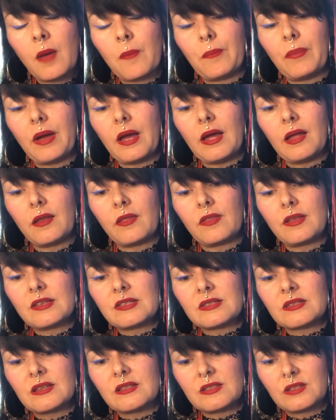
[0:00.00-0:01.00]
But
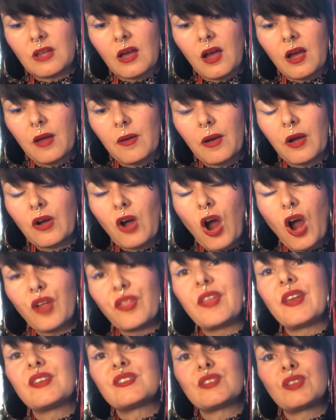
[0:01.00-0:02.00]
this is a card
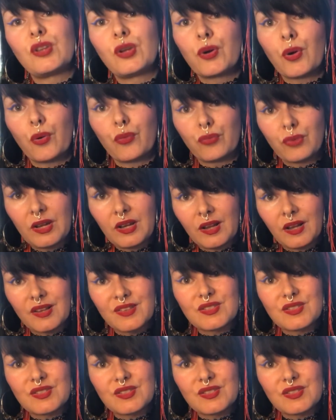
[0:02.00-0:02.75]
that is in your reading,